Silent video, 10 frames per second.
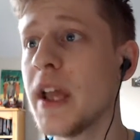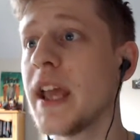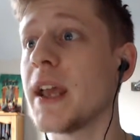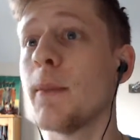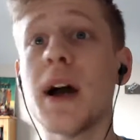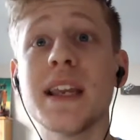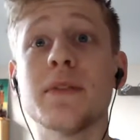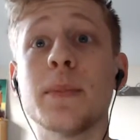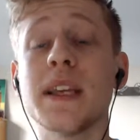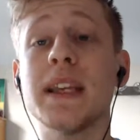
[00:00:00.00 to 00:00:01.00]
It might even
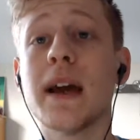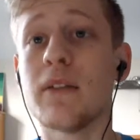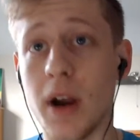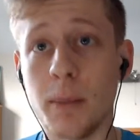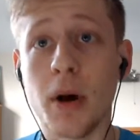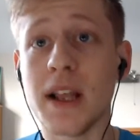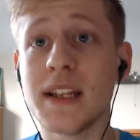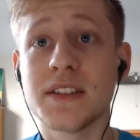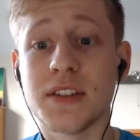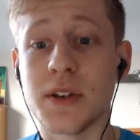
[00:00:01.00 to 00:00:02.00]
be, right, bot lane
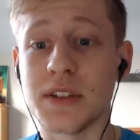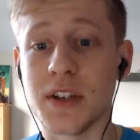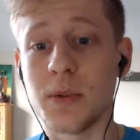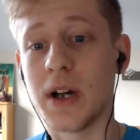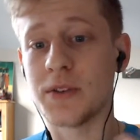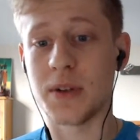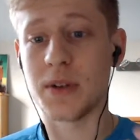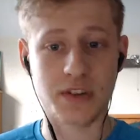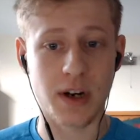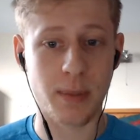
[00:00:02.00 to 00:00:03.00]
isn't doing so well, so I'm going
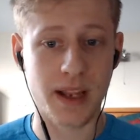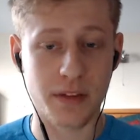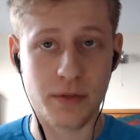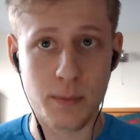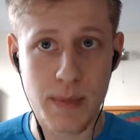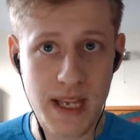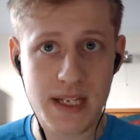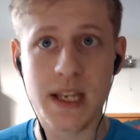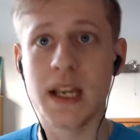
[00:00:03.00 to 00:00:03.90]
to try playing through mid.